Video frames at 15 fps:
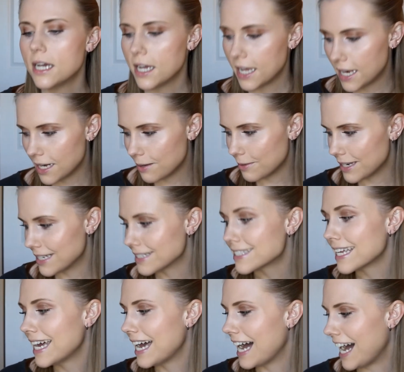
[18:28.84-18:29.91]
Anyways,
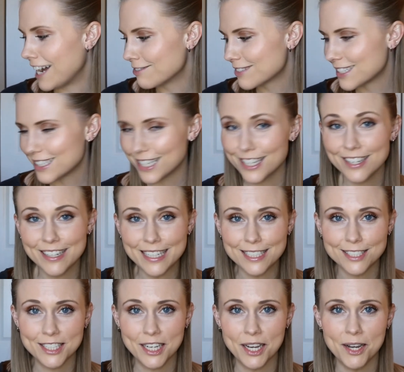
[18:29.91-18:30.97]
I'm gonna let you
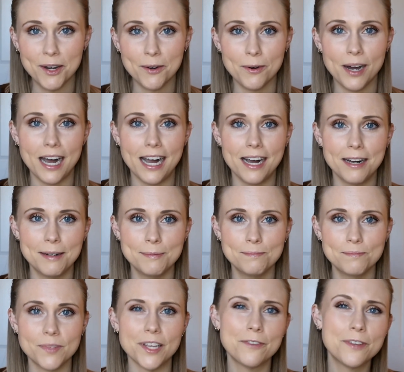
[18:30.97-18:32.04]
guys go.
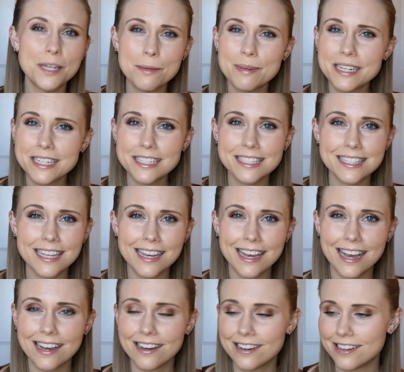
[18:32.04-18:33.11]
If anybody's
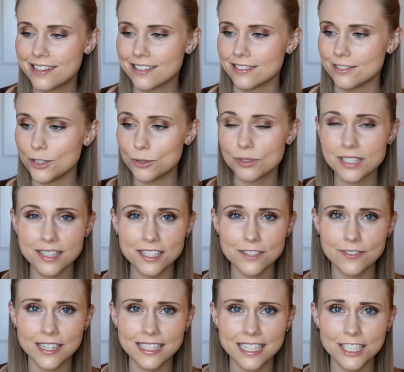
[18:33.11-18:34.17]
using this
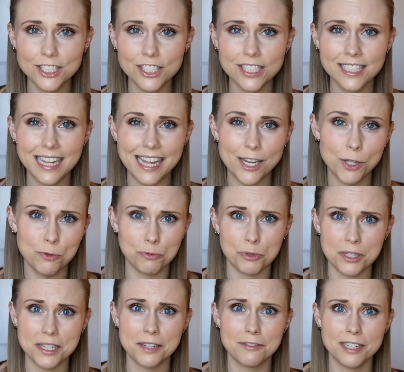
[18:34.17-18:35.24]
foundation and you
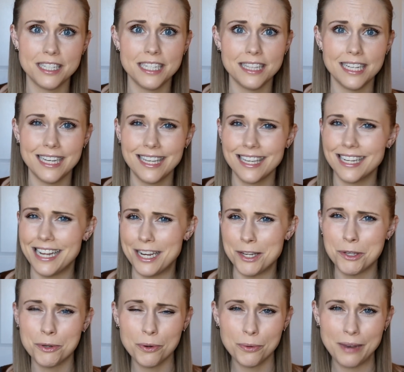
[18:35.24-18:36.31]
really like it and
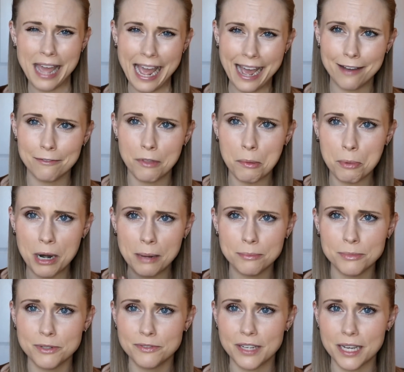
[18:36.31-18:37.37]
you don't have the
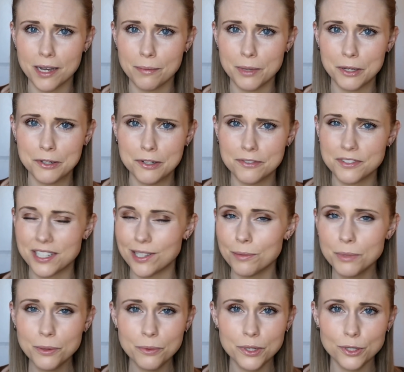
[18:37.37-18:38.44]
problem of it coming off, tell
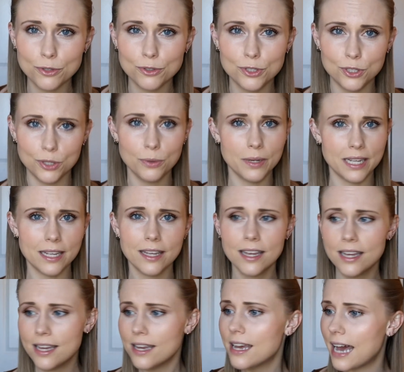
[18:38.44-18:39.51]
me what you're doing
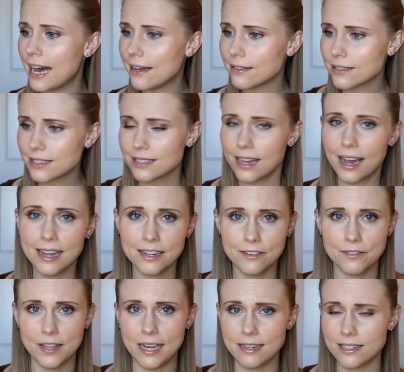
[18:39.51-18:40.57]
outside
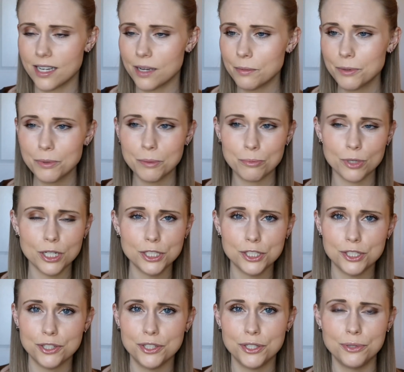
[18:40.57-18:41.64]
of that. Tell me what brush
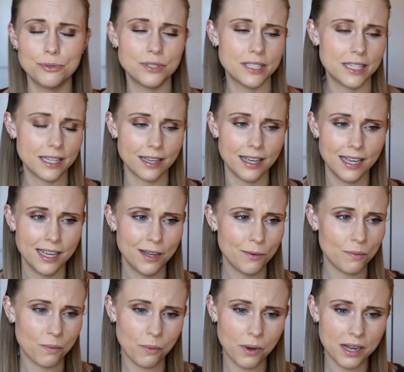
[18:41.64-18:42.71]
you're using,
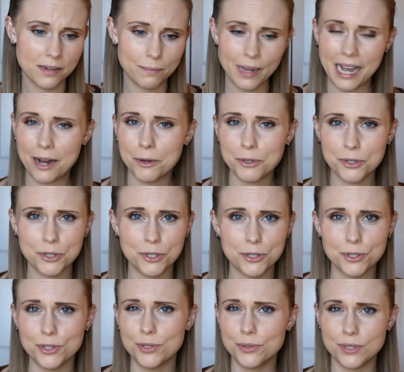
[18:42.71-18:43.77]
what powder you're
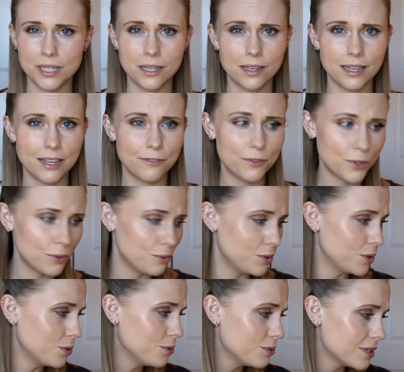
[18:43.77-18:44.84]
using, if you
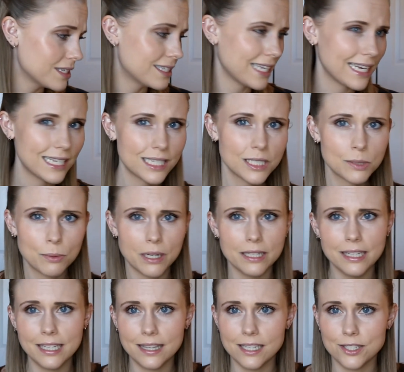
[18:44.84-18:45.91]
use a setting spray
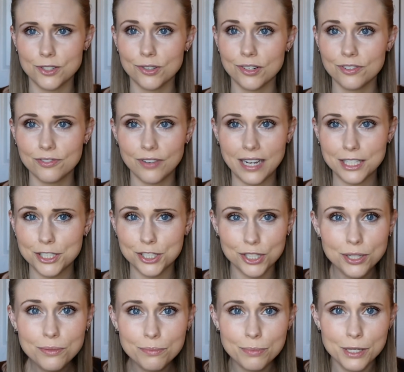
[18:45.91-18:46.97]
like this, or if I
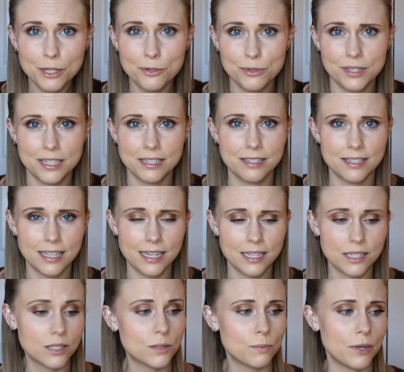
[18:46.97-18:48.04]
shouldn't be using a
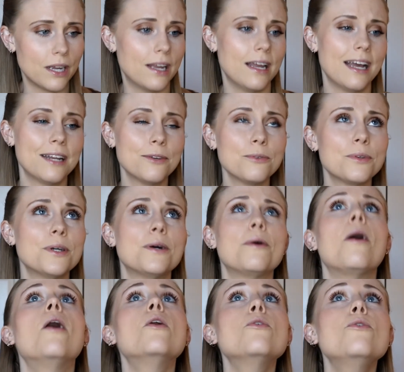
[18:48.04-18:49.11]
setting spray. I don't
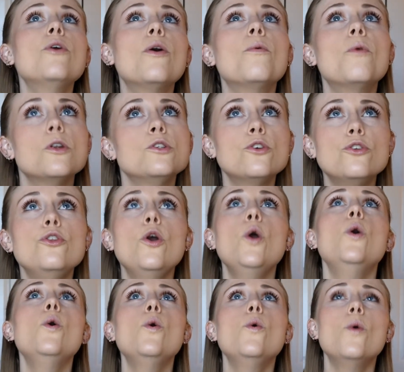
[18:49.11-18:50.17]
know what to
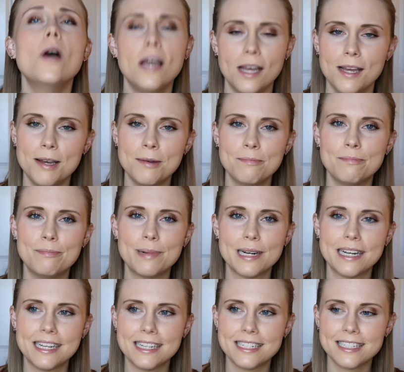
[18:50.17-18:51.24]
do,
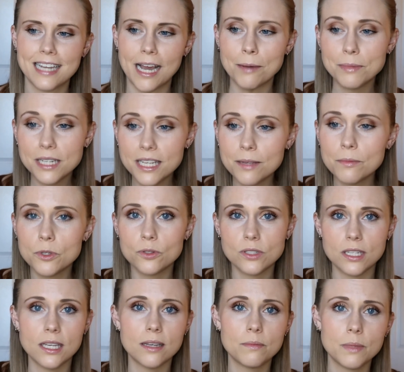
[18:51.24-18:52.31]
but I'm gonna keep
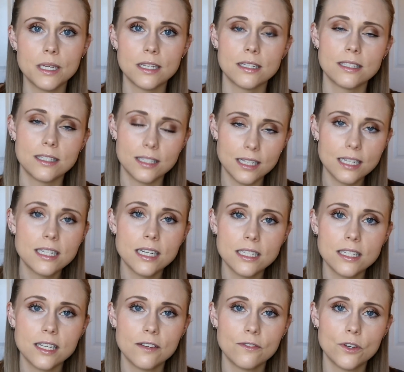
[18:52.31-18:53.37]
using it because it does
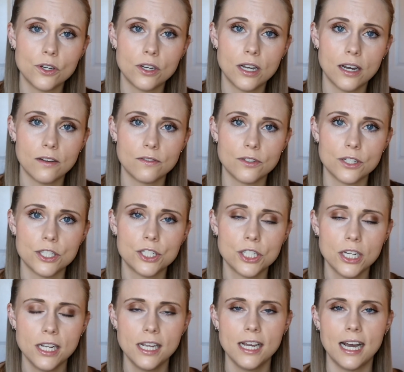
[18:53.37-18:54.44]
give good coverage.
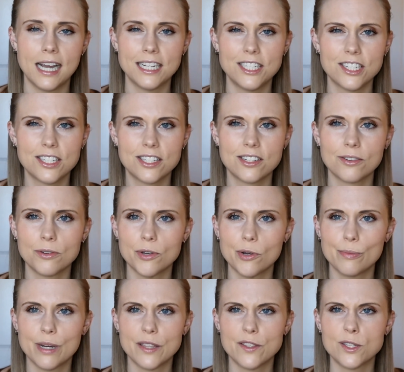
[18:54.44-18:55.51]
I just don't know
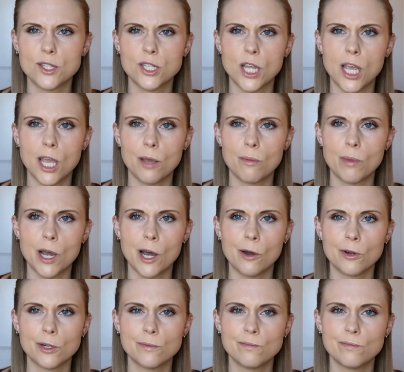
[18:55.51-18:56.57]
about the staying
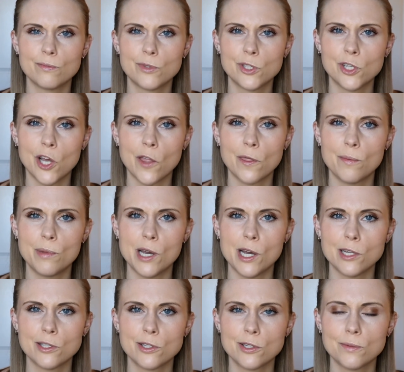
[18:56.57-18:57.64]
power. It's not the
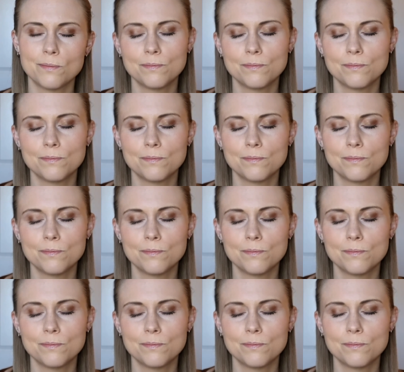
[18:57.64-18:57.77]
best.